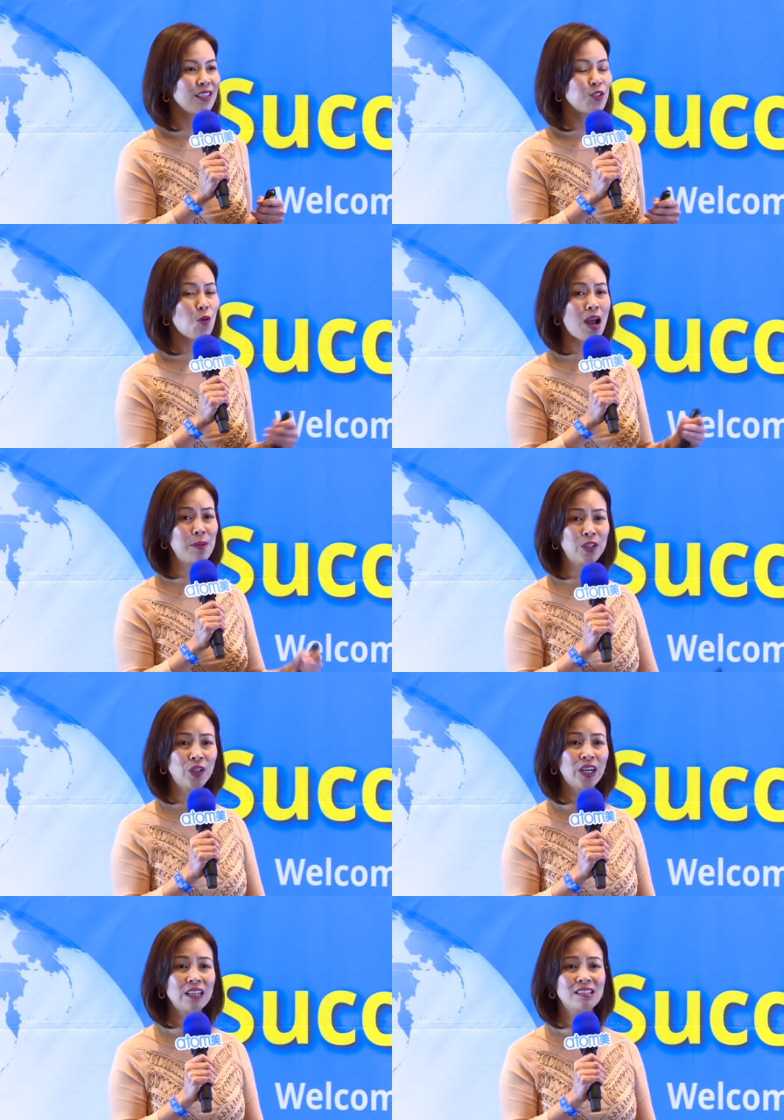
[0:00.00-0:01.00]
So I'm a
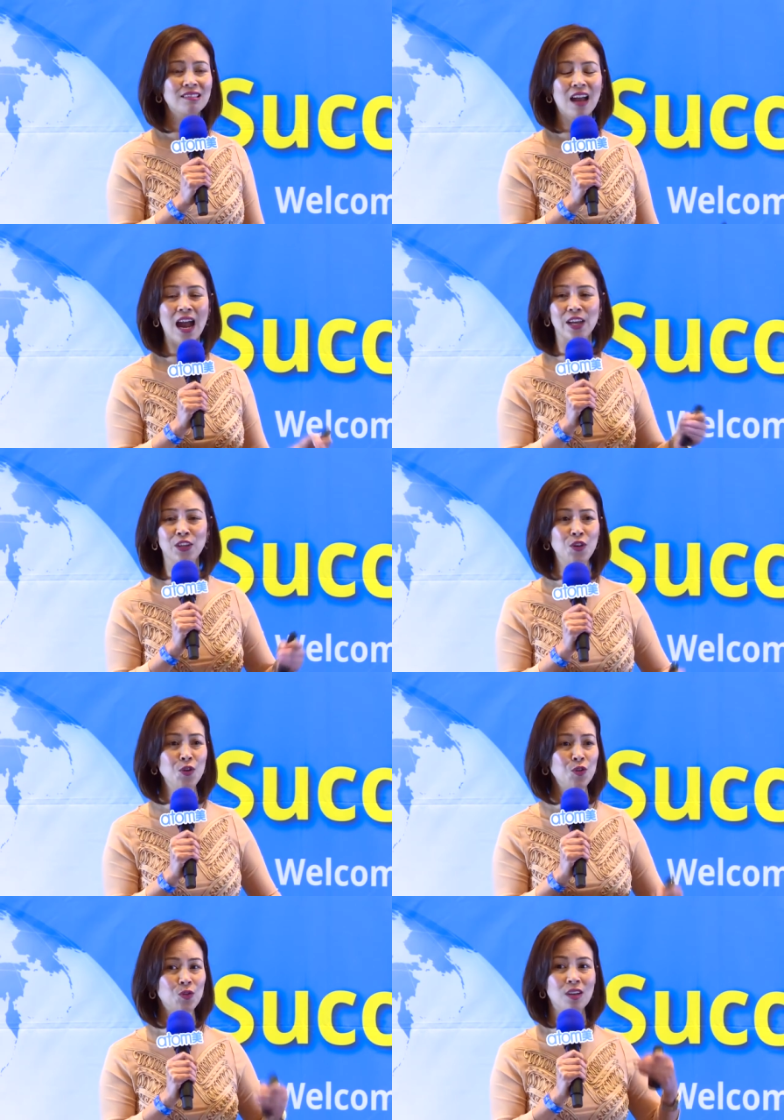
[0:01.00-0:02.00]
nurse. I
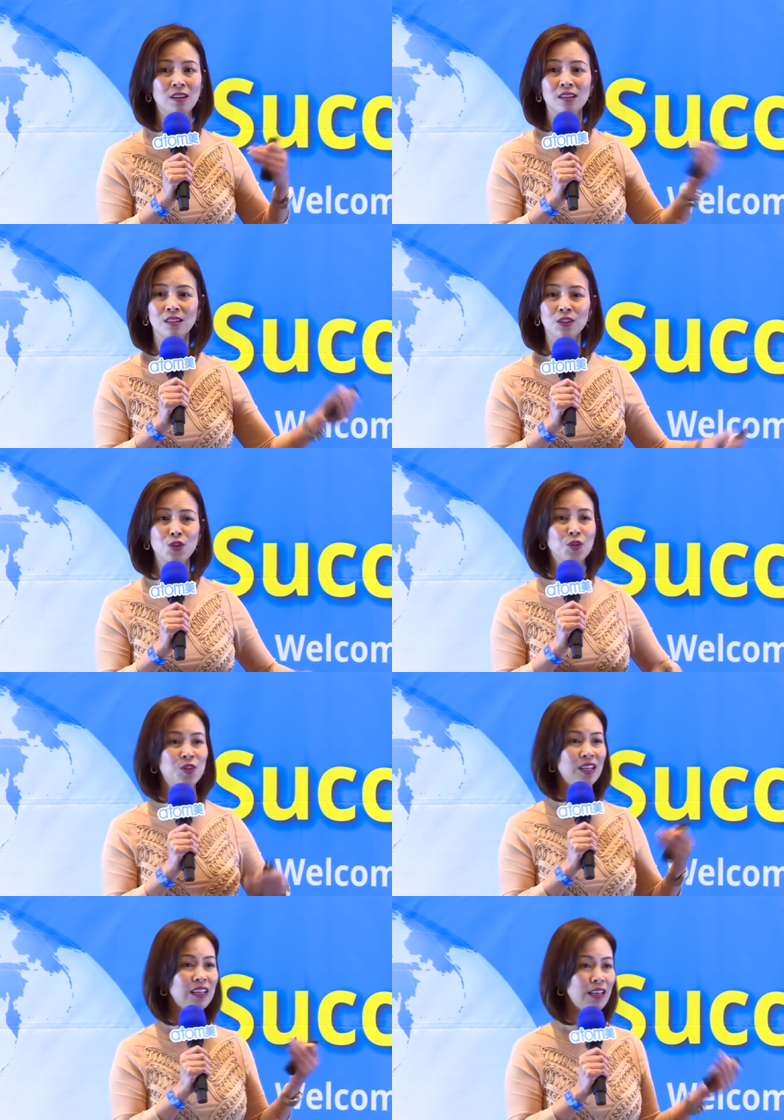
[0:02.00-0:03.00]
used to
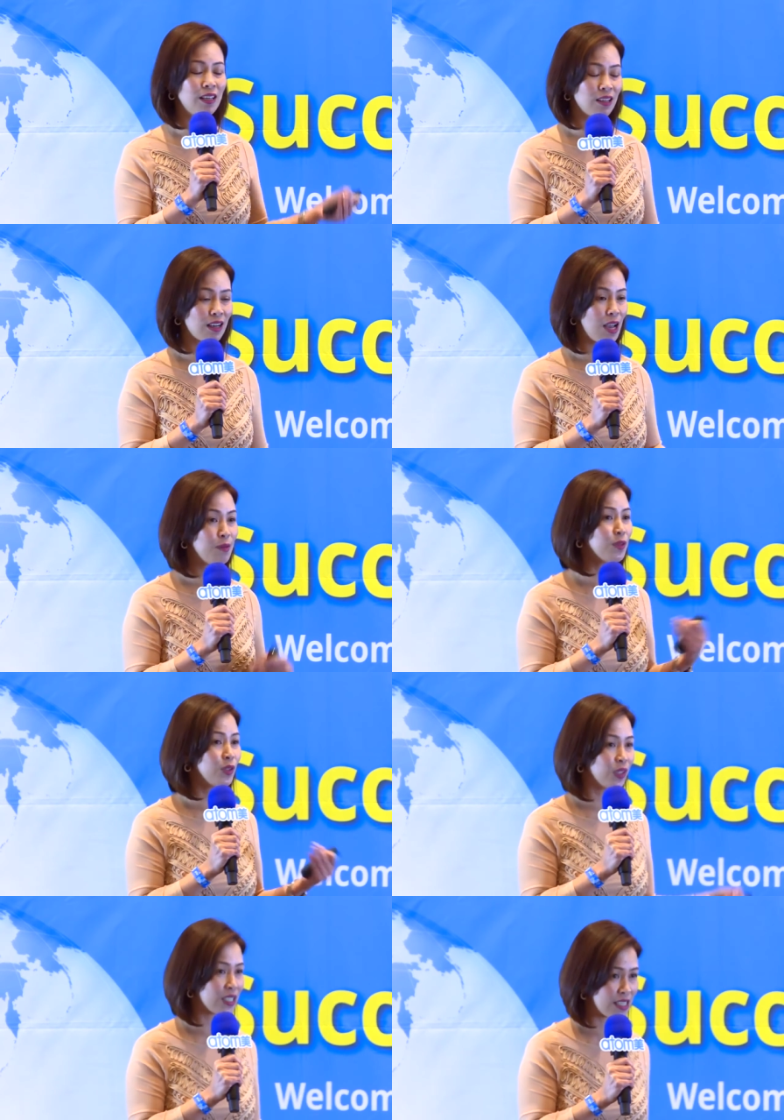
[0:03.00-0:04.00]
study. I'm
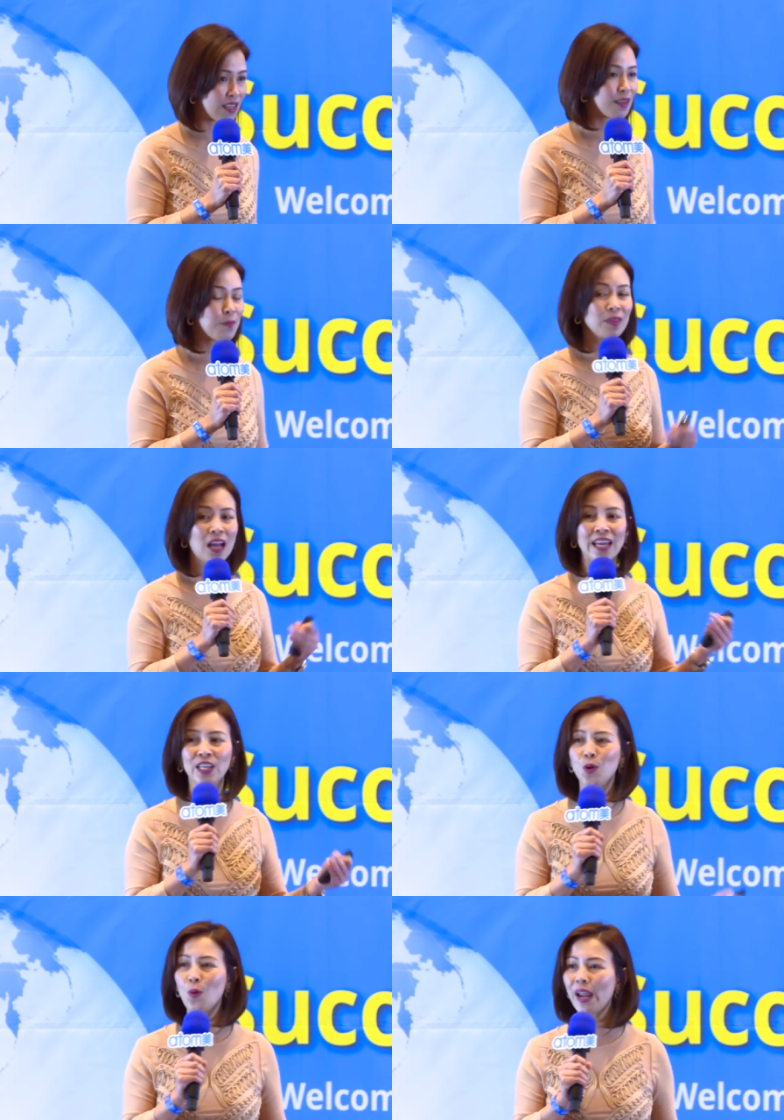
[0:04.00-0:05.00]
nursing. I
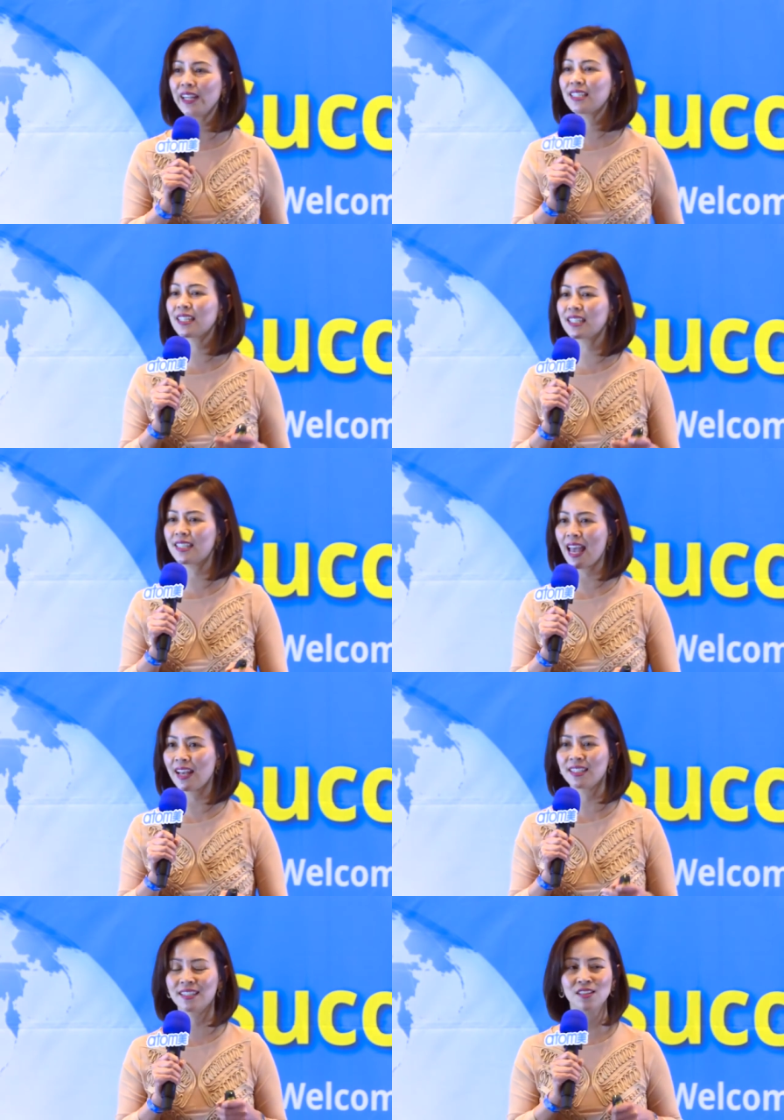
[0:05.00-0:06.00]
equate
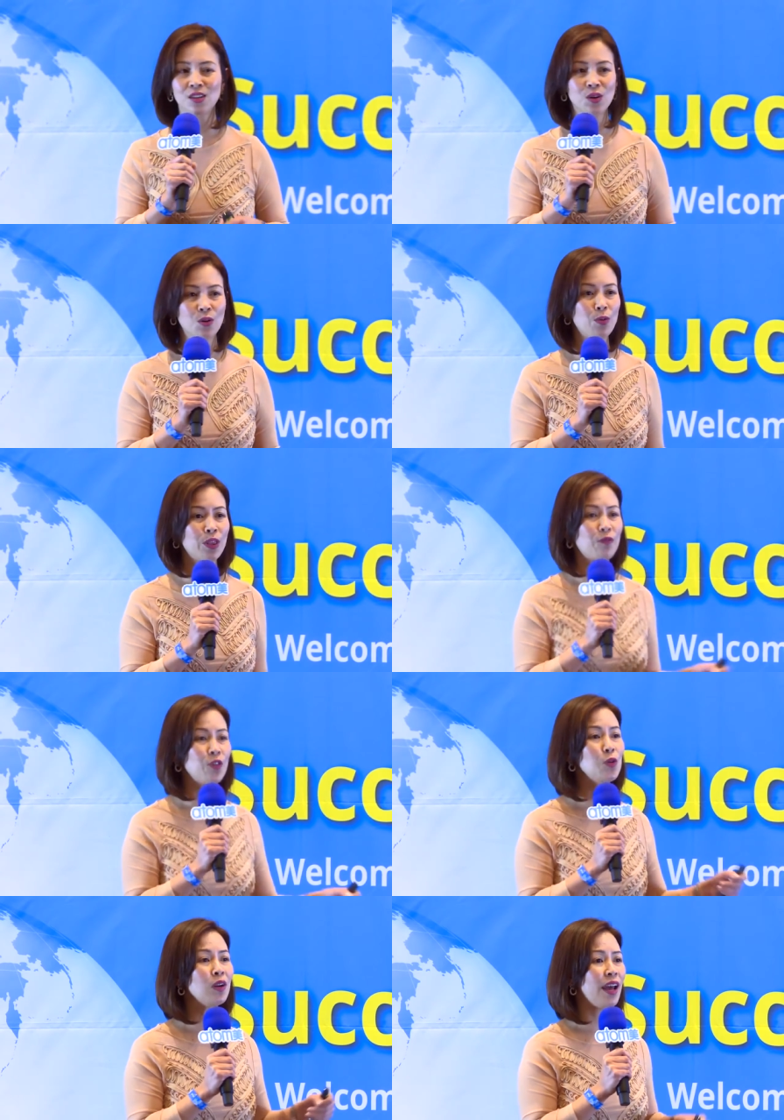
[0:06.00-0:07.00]
success with a
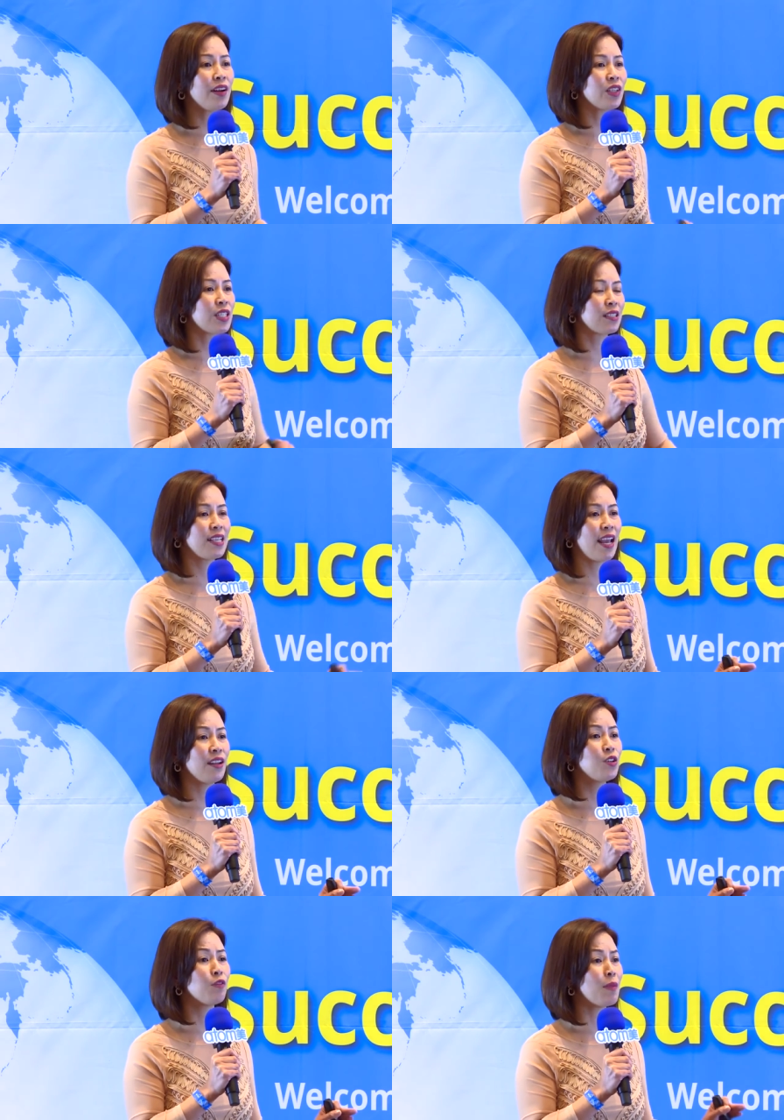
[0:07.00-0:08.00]
few letters at the
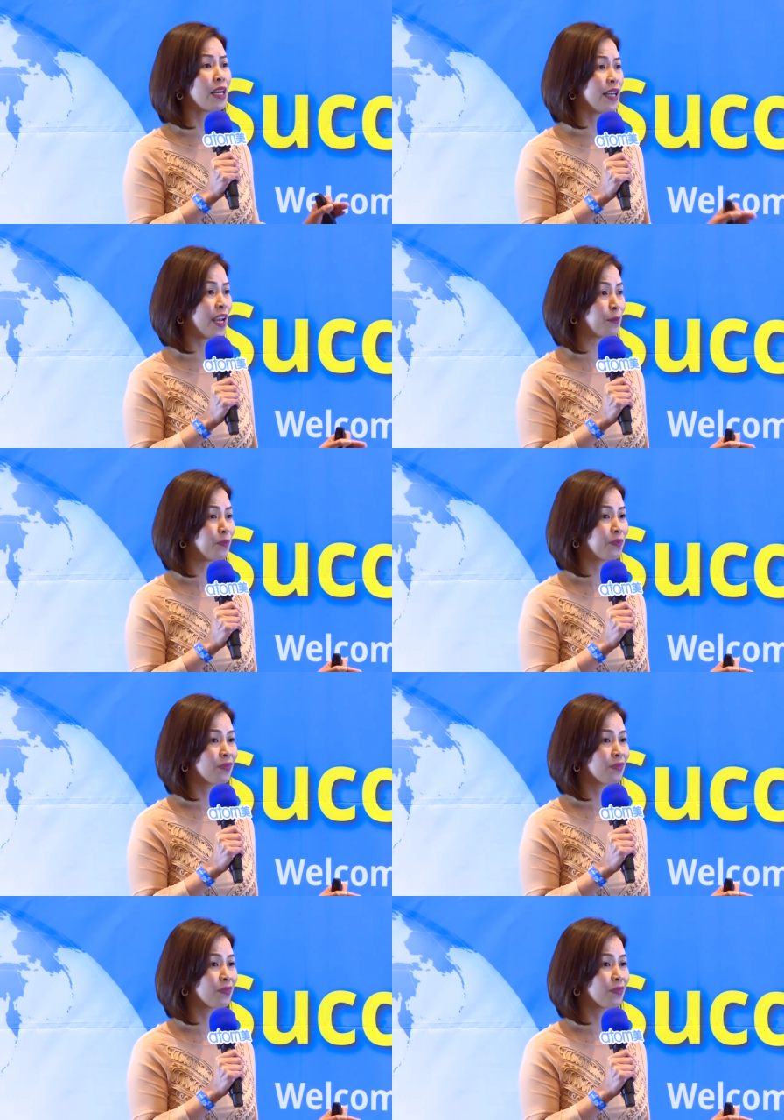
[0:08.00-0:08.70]
end of my name.